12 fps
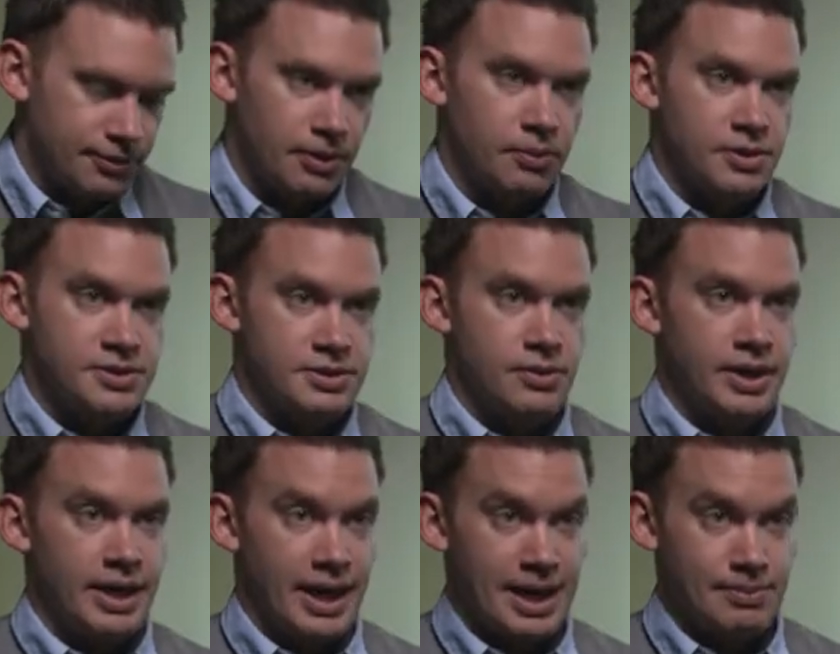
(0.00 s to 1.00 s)
if I wasn't
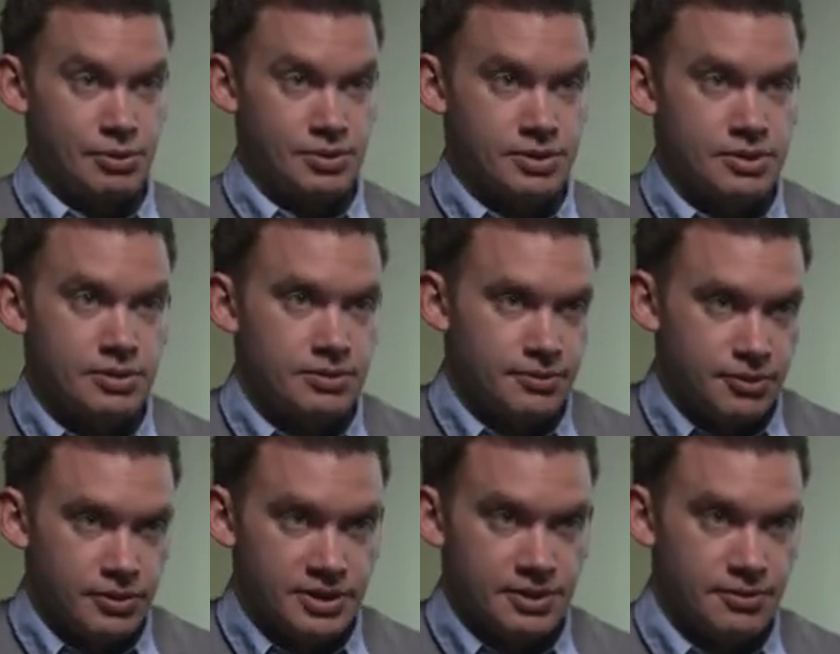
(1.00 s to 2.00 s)
quite able to,
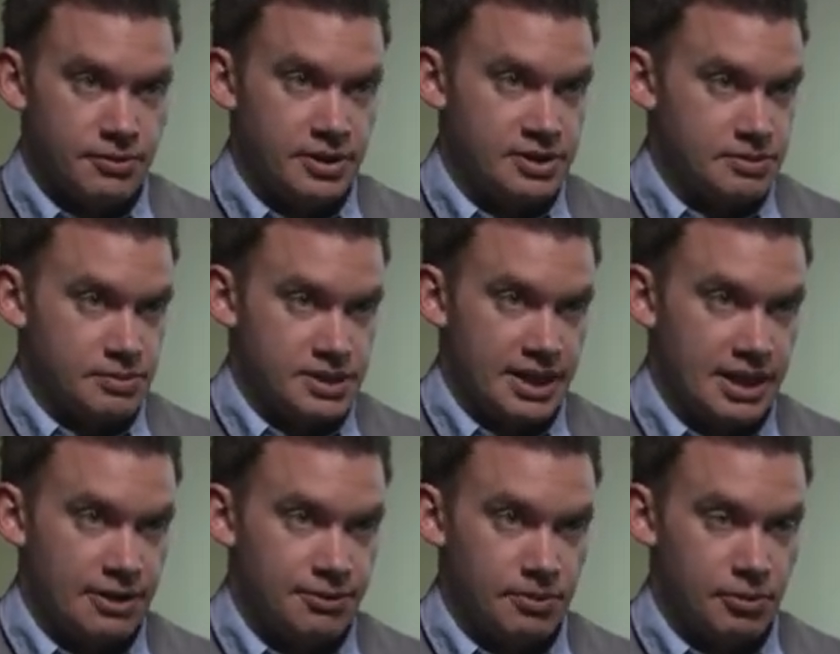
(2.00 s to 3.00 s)
for whatever reason,
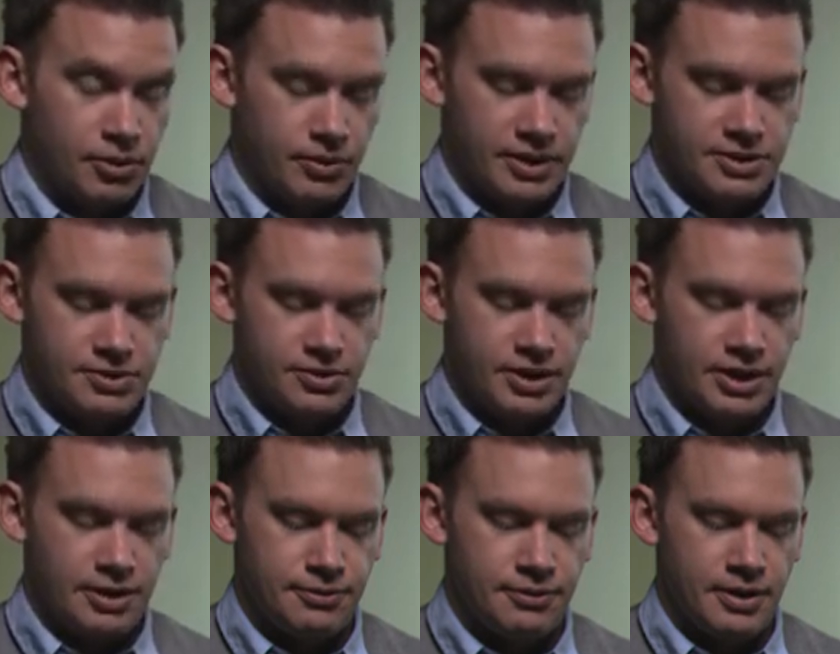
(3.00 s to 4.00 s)
particularly if I'm not quite strong
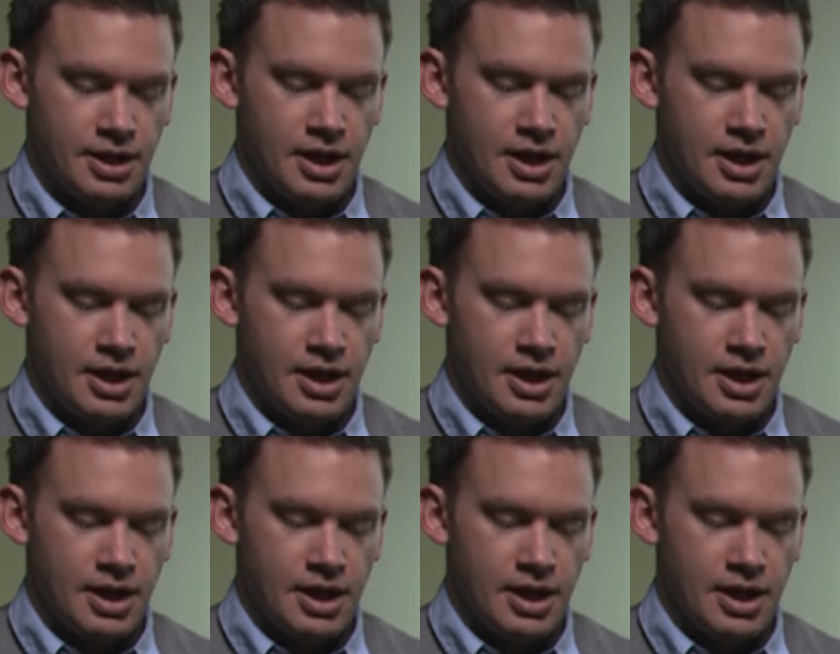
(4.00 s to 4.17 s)
enough,